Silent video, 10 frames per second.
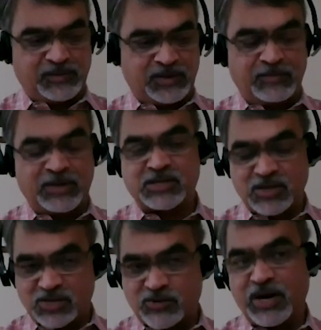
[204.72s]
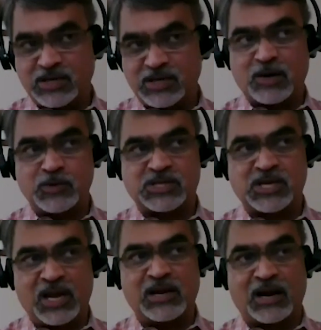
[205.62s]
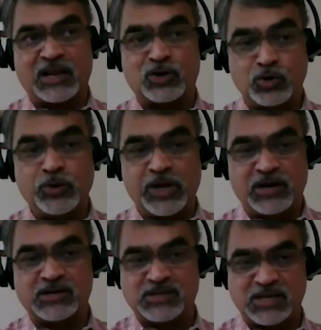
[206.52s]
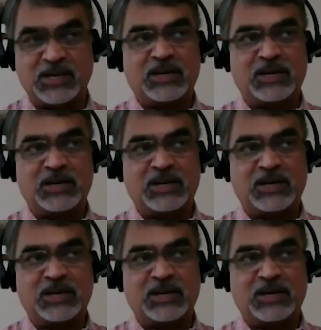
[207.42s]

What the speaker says: buzz on the street is, I would say, in another 2 years,